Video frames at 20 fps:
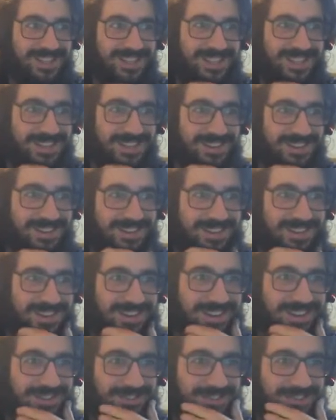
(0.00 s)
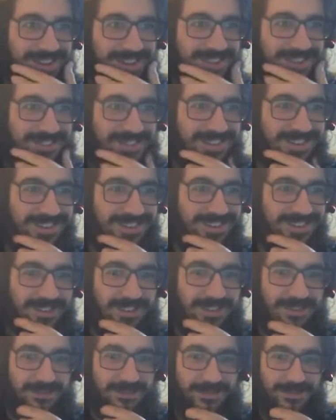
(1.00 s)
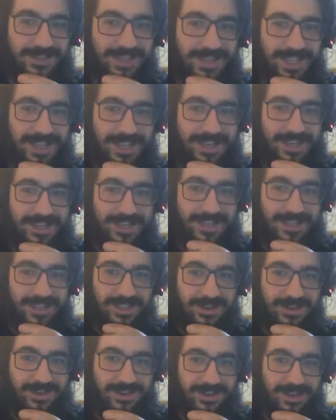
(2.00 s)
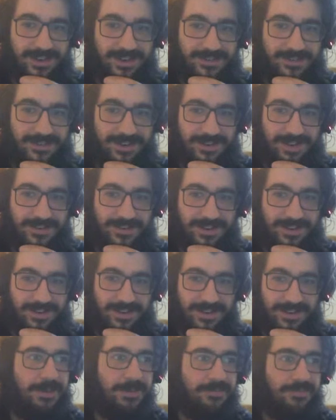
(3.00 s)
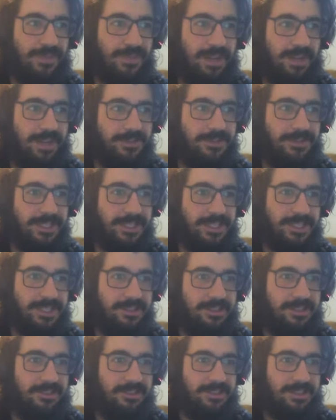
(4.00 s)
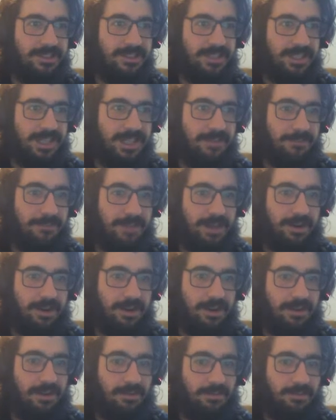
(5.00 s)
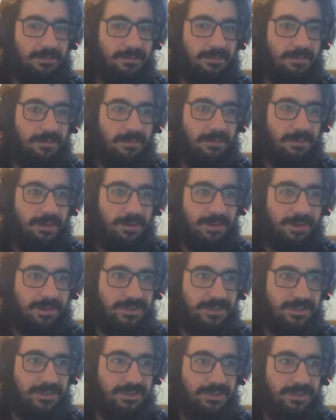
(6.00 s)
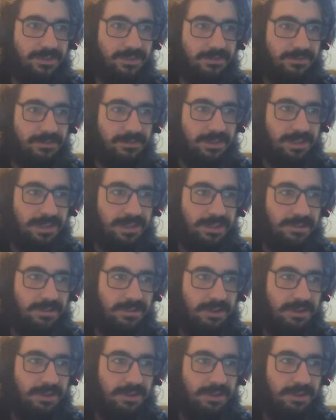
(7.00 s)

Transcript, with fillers: you're you're here forever. Don't forget, you're here forever. I'm doing solos to get better rewards, so